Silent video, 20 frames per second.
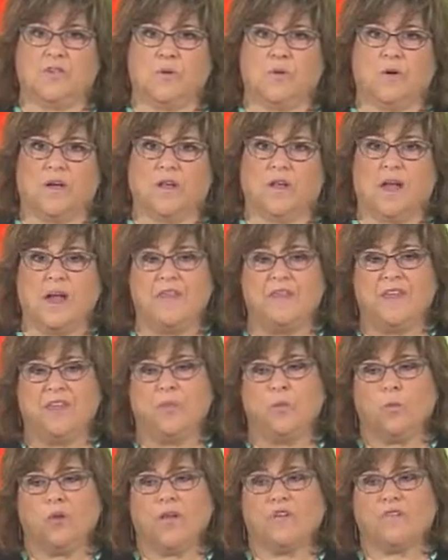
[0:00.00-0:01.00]
will. And then
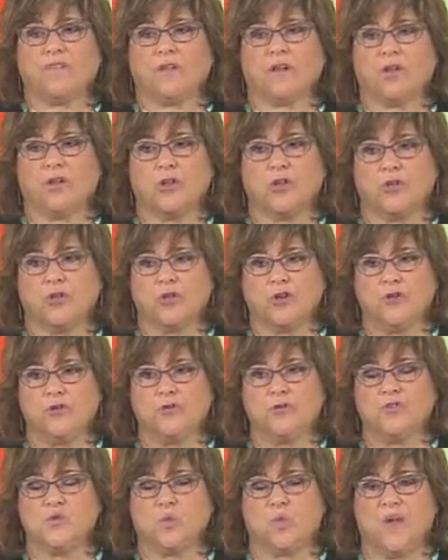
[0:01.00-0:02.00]
the will
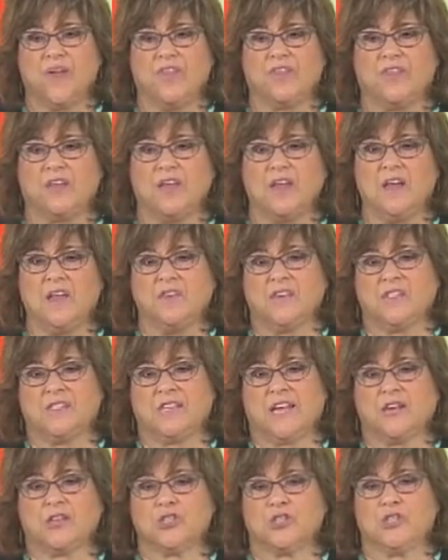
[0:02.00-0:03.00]
concludes with the
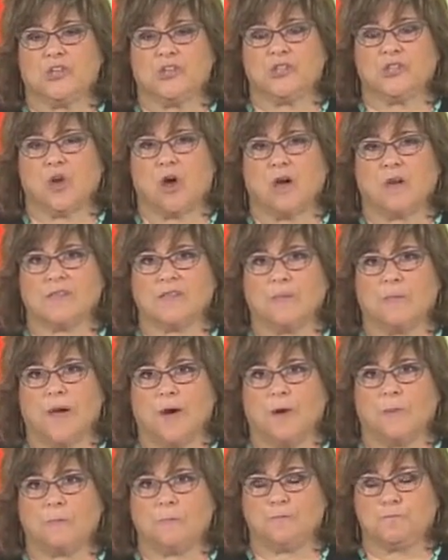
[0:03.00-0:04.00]
section that talks
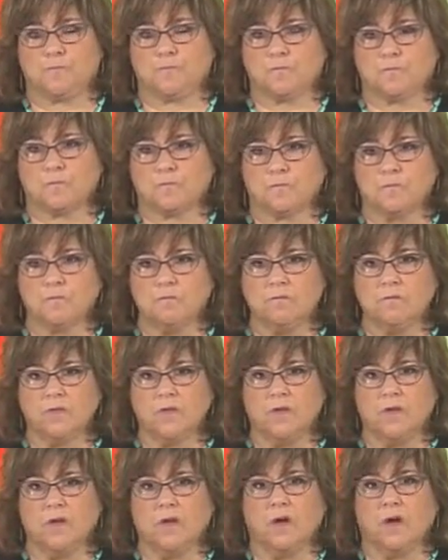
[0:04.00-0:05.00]
about
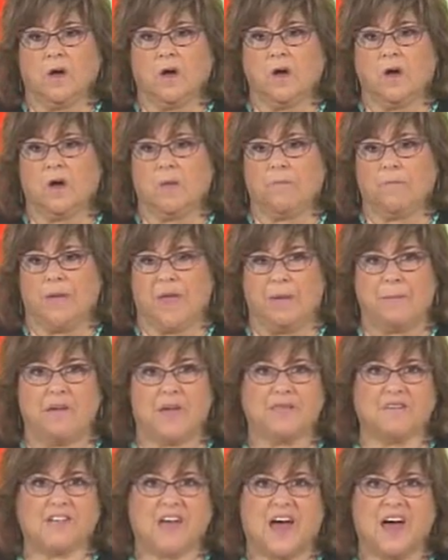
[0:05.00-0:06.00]
payment
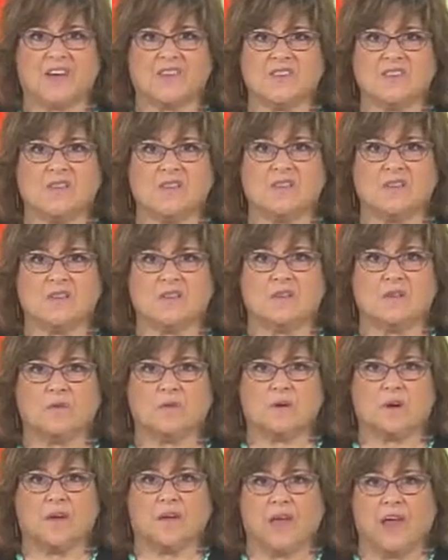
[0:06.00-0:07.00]
of taxes.
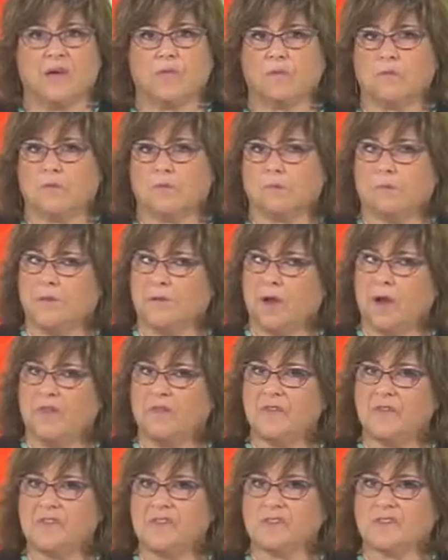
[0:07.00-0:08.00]
Again,
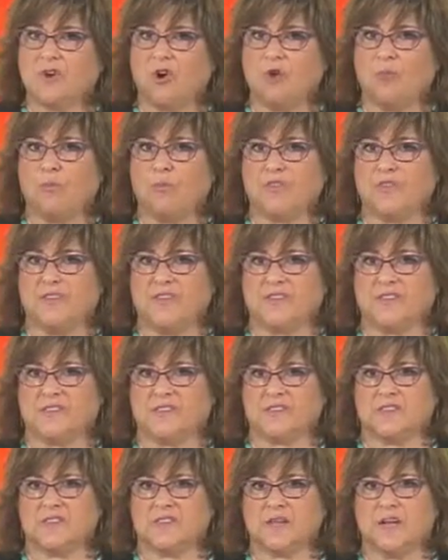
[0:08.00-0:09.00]
beyond the scope of this
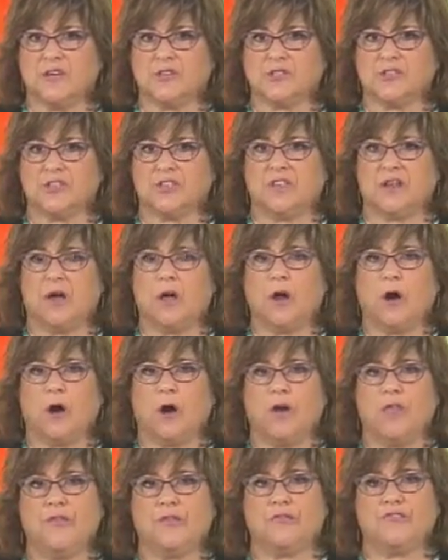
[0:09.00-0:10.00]
discussion,
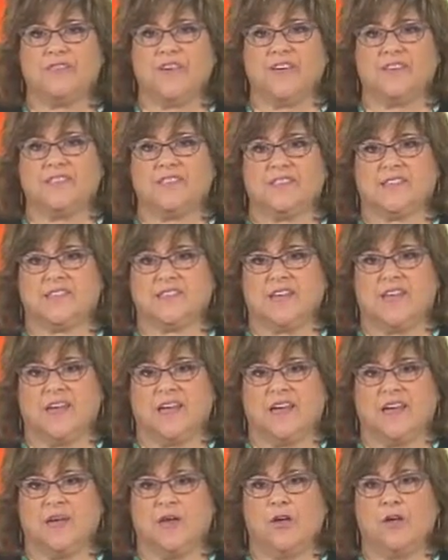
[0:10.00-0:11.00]
other than to
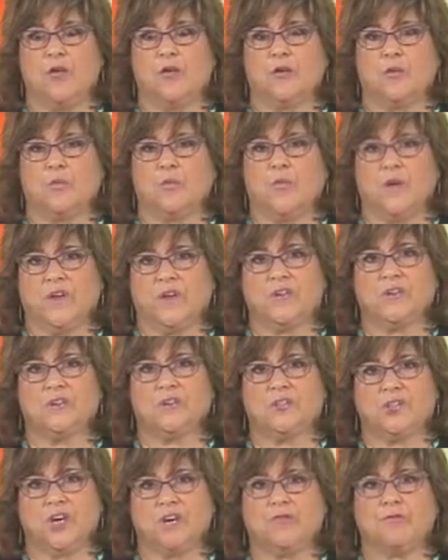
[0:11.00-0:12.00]
say wills
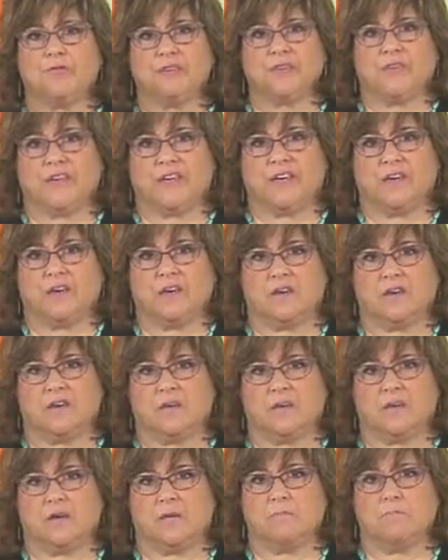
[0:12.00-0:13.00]
generally
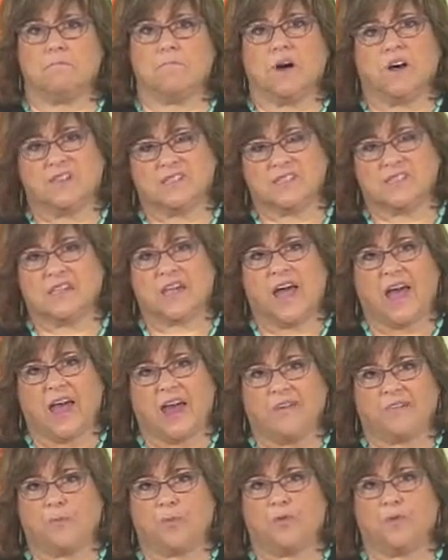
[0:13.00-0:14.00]
must
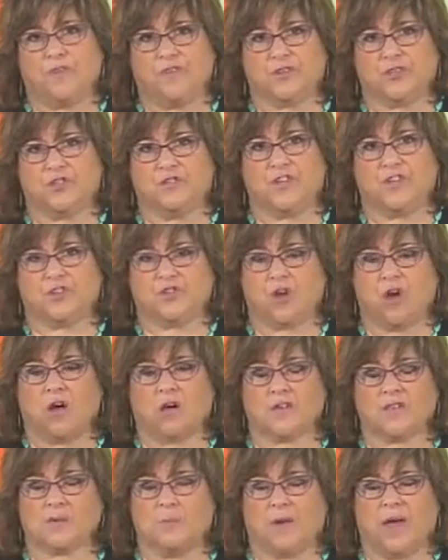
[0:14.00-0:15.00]
have a provision that
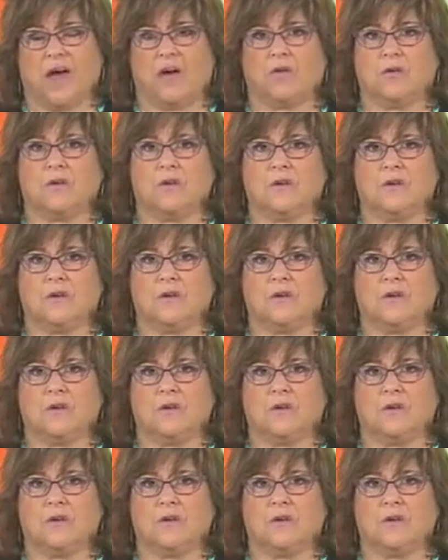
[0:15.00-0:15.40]
talks about